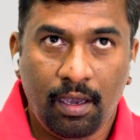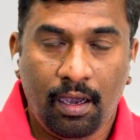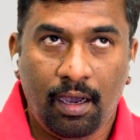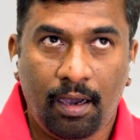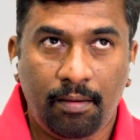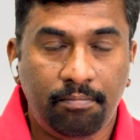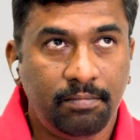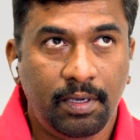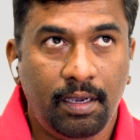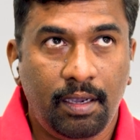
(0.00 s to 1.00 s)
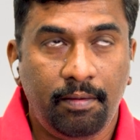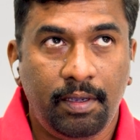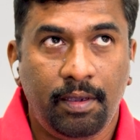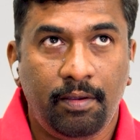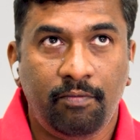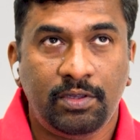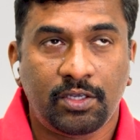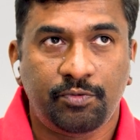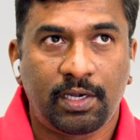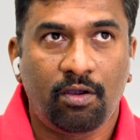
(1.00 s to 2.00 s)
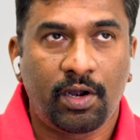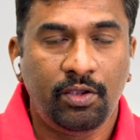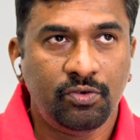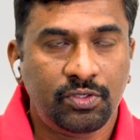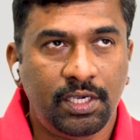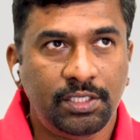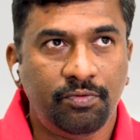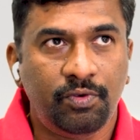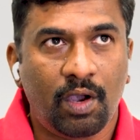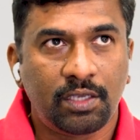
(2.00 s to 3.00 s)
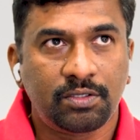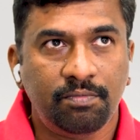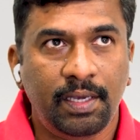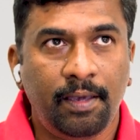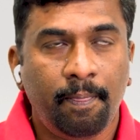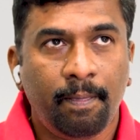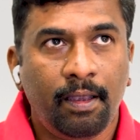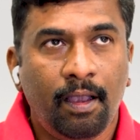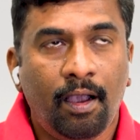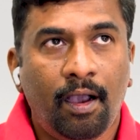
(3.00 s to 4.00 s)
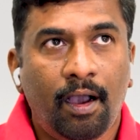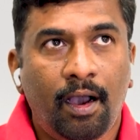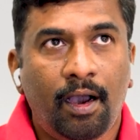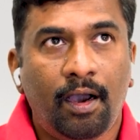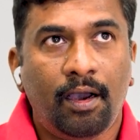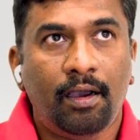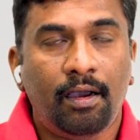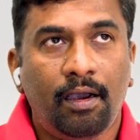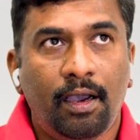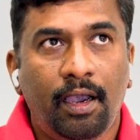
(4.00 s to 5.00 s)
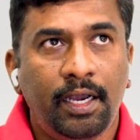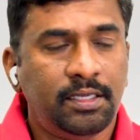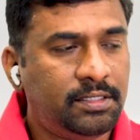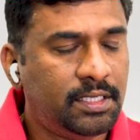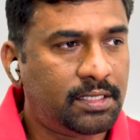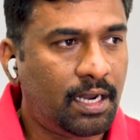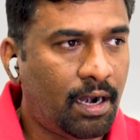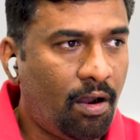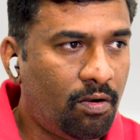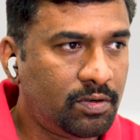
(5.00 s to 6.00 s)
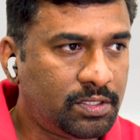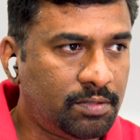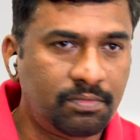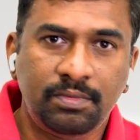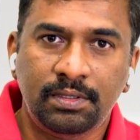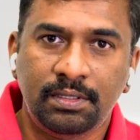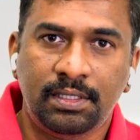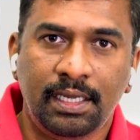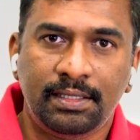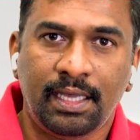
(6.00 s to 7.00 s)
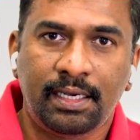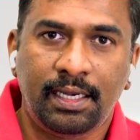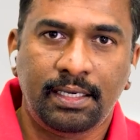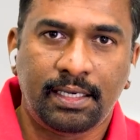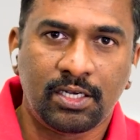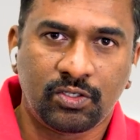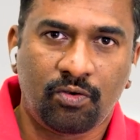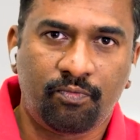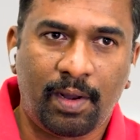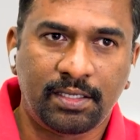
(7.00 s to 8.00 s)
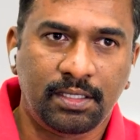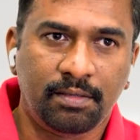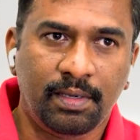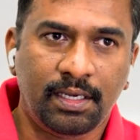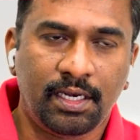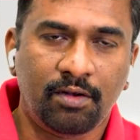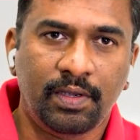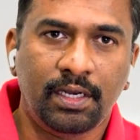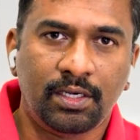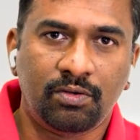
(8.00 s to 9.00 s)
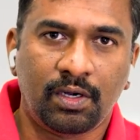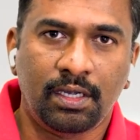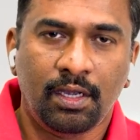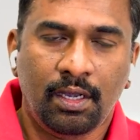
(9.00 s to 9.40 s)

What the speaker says: With respect to our usage, if you ask me, it is just around some 330 tons of plastic material we need to